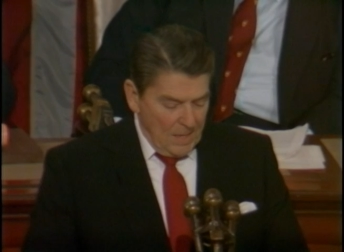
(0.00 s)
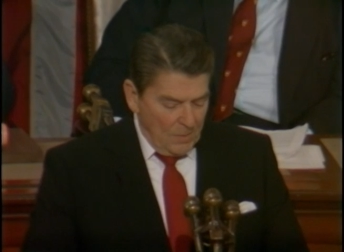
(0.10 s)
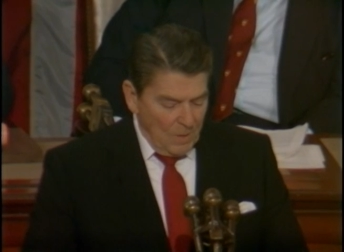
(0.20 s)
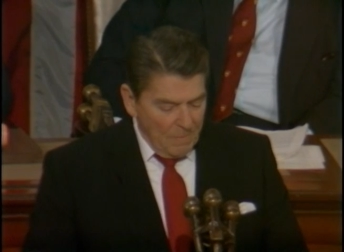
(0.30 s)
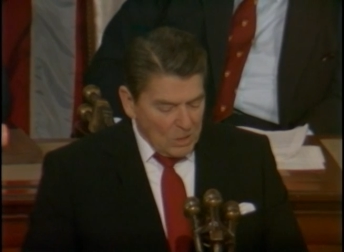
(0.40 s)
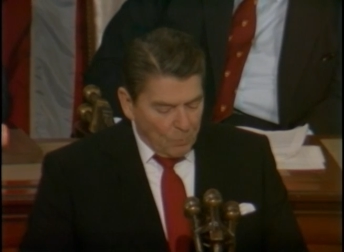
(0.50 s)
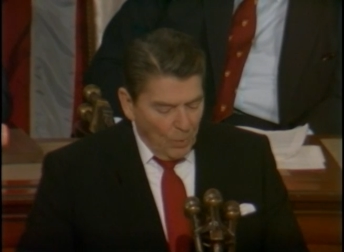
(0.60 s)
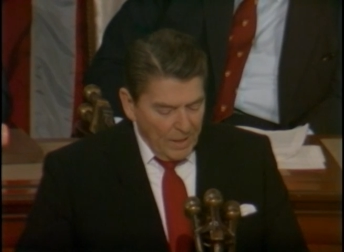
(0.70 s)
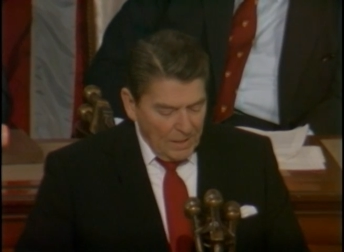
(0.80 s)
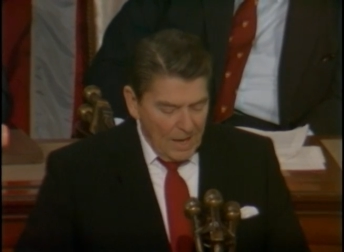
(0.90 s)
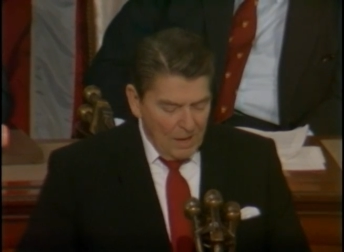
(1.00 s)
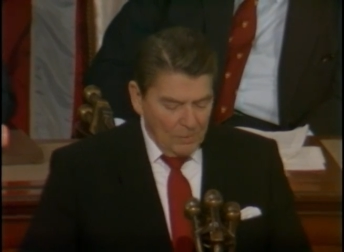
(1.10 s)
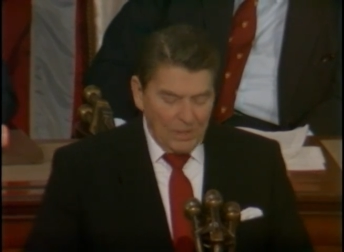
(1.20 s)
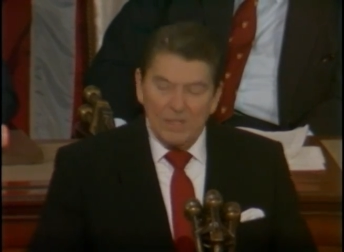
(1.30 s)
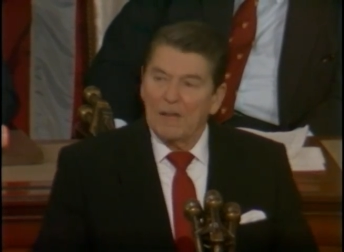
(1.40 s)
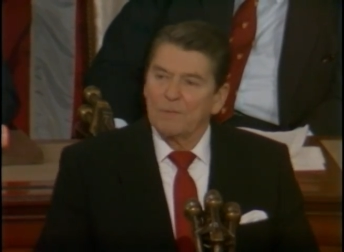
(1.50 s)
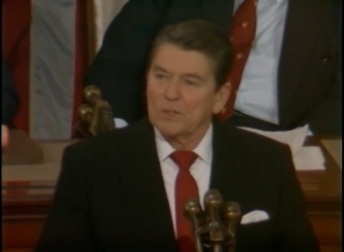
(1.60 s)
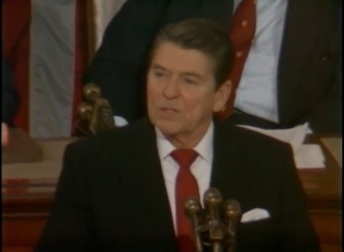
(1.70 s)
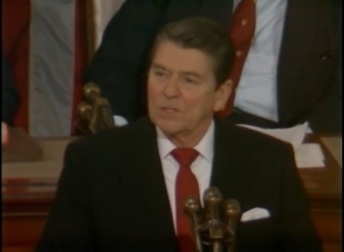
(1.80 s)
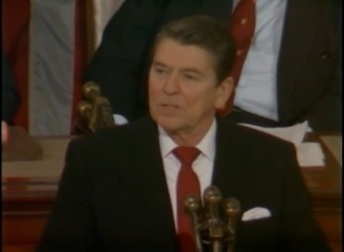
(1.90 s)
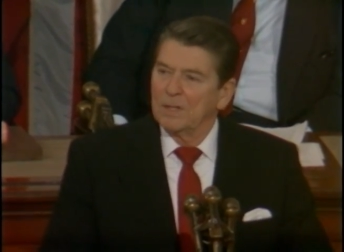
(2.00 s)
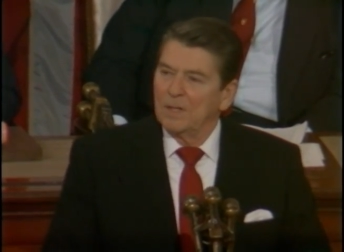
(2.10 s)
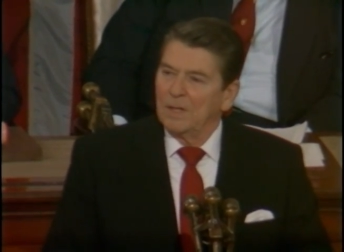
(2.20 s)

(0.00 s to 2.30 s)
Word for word: We must bring down the deficits